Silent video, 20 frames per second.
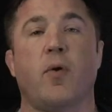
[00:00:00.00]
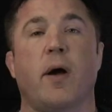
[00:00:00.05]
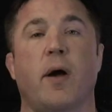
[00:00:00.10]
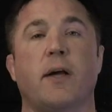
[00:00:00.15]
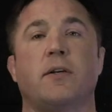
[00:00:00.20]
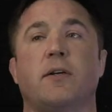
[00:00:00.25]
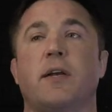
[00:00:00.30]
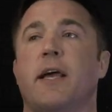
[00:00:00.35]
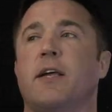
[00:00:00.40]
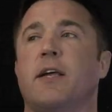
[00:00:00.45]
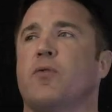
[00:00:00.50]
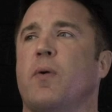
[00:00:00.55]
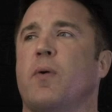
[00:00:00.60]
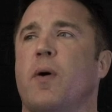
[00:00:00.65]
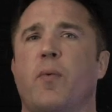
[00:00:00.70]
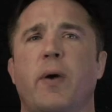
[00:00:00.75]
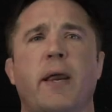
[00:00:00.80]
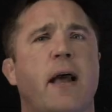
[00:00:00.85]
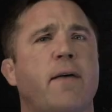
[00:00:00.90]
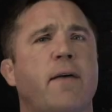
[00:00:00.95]
Quest days. So
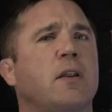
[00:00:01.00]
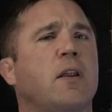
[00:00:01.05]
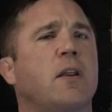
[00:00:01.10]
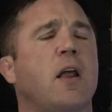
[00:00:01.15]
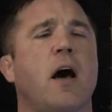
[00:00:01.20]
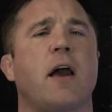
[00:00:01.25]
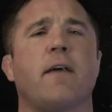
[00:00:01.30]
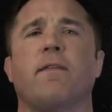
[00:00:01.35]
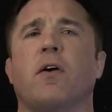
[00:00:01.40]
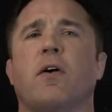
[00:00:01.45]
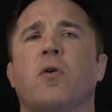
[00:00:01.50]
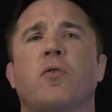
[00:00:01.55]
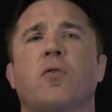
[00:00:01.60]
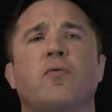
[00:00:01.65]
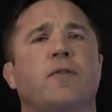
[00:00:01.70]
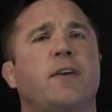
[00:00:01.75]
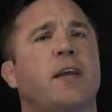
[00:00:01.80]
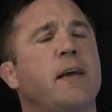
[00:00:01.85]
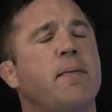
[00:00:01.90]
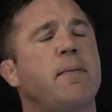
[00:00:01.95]
we'd have a lot of our
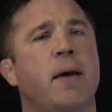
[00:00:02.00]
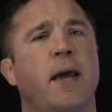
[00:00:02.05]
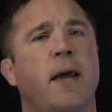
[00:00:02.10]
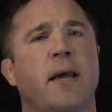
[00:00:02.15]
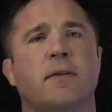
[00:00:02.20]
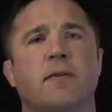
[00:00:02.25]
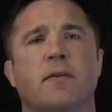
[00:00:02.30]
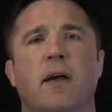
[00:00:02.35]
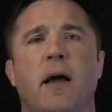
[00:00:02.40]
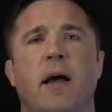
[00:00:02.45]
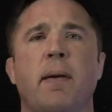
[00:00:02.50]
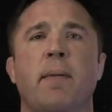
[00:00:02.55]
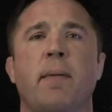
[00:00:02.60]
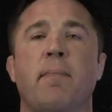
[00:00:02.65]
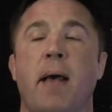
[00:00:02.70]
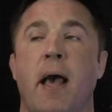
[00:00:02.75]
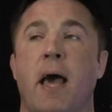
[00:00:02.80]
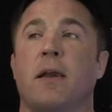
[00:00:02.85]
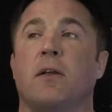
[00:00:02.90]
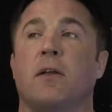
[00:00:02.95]
own teammates. I mean,
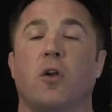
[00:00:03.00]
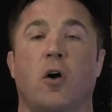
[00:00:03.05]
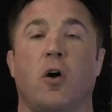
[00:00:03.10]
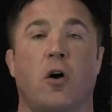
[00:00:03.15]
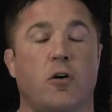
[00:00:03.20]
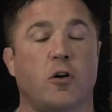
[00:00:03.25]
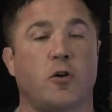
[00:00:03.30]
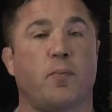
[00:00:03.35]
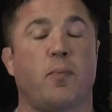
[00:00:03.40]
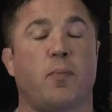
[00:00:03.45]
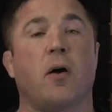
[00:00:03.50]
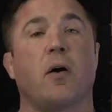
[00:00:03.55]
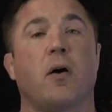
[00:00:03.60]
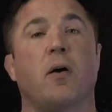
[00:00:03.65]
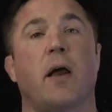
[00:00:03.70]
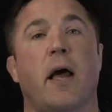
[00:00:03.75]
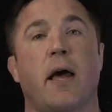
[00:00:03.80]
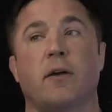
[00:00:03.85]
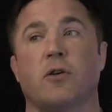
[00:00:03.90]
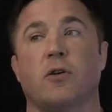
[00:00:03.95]
Matt, in large
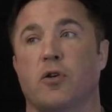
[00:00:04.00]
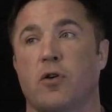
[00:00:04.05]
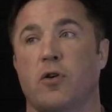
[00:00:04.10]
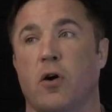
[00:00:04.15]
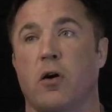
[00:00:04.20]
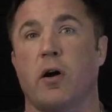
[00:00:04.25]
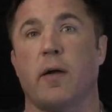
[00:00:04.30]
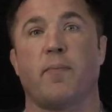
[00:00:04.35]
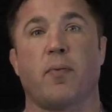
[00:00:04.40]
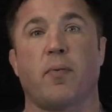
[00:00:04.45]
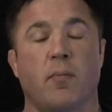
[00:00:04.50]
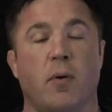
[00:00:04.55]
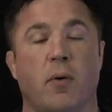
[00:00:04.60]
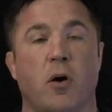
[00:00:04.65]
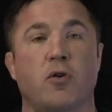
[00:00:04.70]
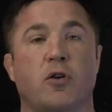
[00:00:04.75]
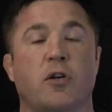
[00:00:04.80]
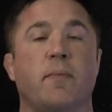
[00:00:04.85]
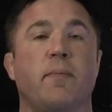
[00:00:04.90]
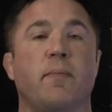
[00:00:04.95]
part, had a started
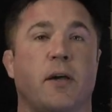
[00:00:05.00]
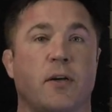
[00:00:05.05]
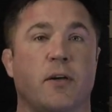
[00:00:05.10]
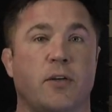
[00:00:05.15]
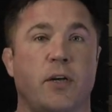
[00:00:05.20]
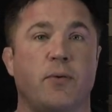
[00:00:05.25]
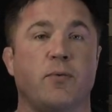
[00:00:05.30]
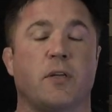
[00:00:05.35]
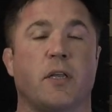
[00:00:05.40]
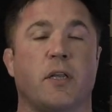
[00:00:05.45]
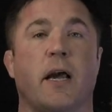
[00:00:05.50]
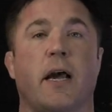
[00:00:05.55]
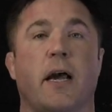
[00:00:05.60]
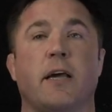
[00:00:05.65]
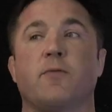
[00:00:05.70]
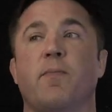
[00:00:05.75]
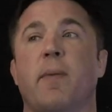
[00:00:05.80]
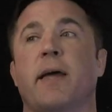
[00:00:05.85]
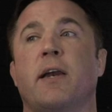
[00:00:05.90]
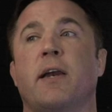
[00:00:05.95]
promotion because he was the
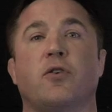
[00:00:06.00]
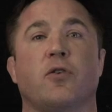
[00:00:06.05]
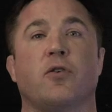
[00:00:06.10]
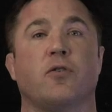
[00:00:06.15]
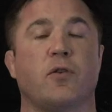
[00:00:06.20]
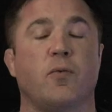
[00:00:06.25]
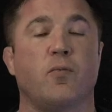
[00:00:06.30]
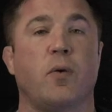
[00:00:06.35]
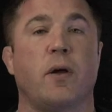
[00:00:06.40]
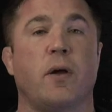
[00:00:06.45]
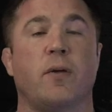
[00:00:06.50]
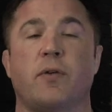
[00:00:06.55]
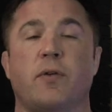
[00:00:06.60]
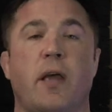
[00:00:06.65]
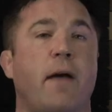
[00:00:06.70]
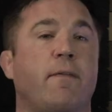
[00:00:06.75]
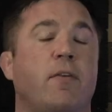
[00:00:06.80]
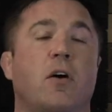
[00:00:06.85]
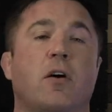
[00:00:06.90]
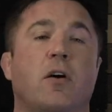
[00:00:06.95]
guy's managers and was
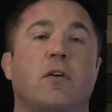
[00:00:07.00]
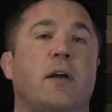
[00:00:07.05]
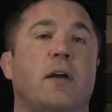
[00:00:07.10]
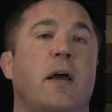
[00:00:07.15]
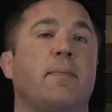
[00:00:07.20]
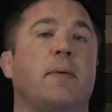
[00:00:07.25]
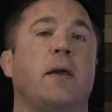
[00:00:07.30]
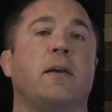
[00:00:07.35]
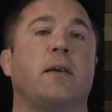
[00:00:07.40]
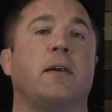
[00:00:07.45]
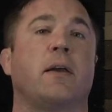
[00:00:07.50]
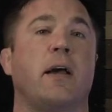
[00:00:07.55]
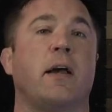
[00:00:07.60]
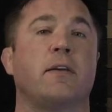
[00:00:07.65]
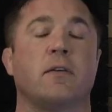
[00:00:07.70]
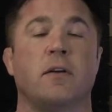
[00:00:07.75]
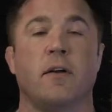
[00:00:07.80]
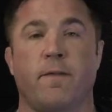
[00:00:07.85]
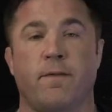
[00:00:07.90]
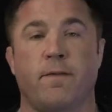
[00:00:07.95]
having a hard time getting the
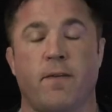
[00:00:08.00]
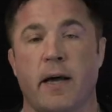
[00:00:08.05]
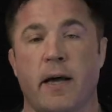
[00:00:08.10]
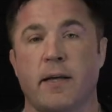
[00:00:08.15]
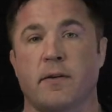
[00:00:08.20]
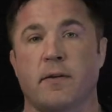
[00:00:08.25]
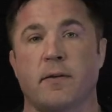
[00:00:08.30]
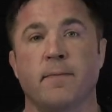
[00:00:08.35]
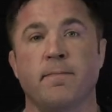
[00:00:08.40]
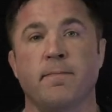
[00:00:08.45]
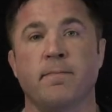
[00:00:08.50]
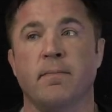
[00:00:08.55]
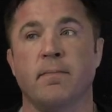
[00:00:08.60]
guys enough fights.